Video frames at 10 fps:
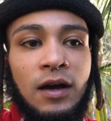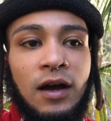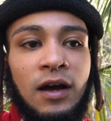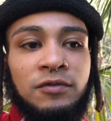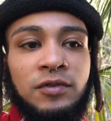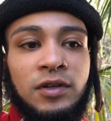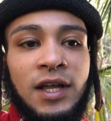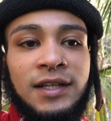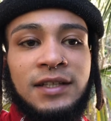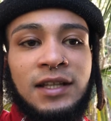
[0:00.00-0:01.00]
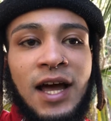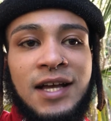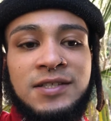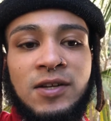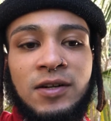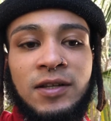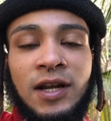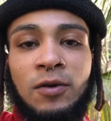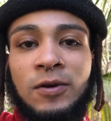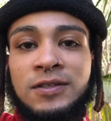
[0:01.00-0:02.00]
I feel like the last song that
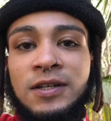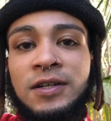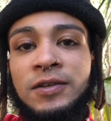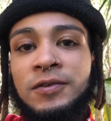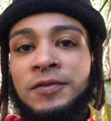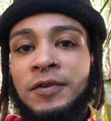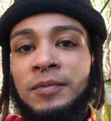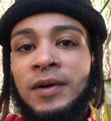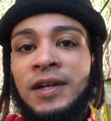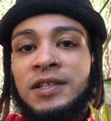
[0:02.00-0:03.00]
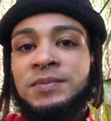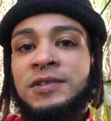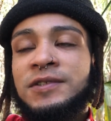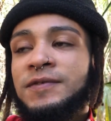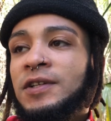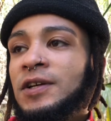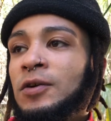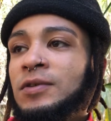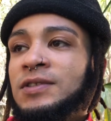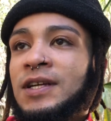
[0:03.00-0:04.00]
I was going to use for my next music video
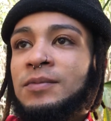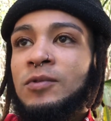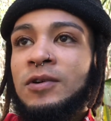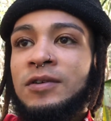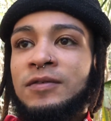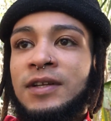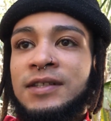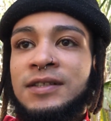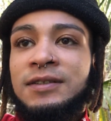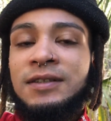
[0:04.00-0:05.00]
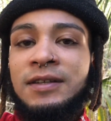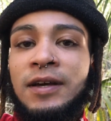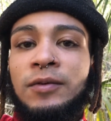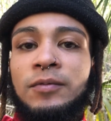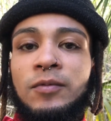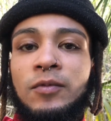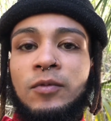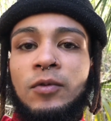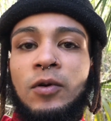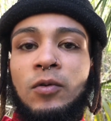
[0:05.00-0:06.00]
was like more of like something that
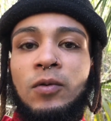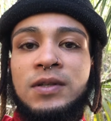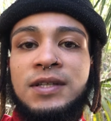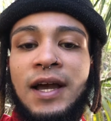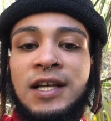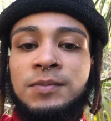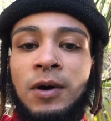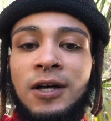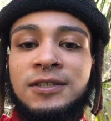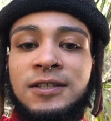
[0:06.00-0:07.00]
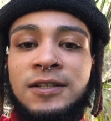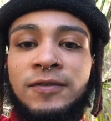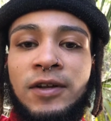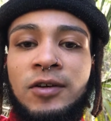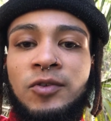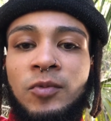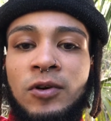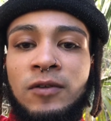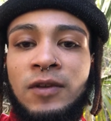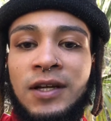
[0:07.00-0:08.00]
wasn't as positive, and it was
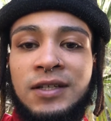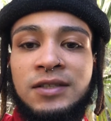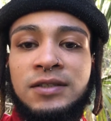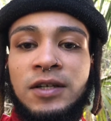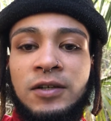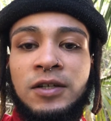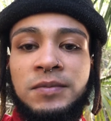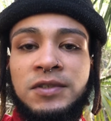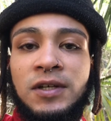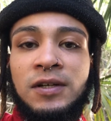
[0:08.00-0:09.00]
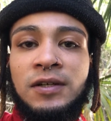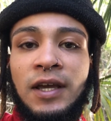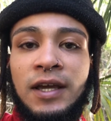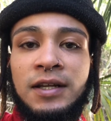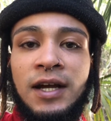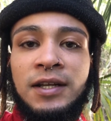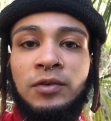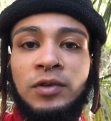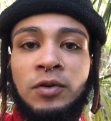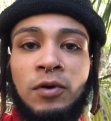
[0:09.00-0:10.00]
more of like a turn up song, and I didn't
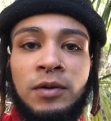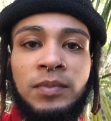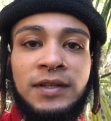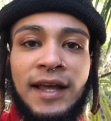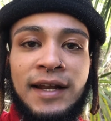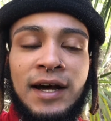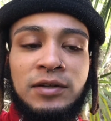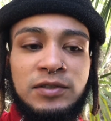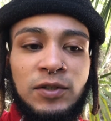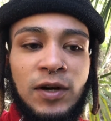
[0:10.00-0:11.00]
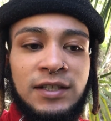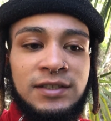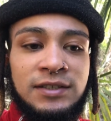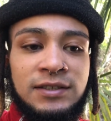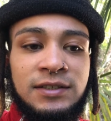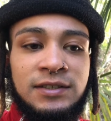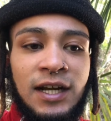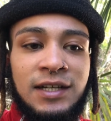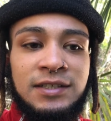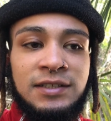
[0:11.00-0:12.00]
really want to put that out, so I just
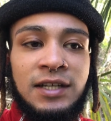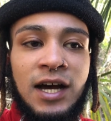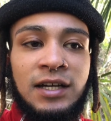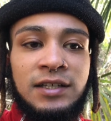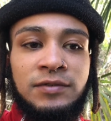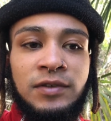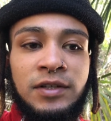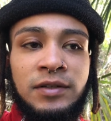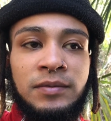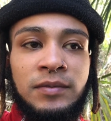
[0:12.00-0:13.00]
decided to not even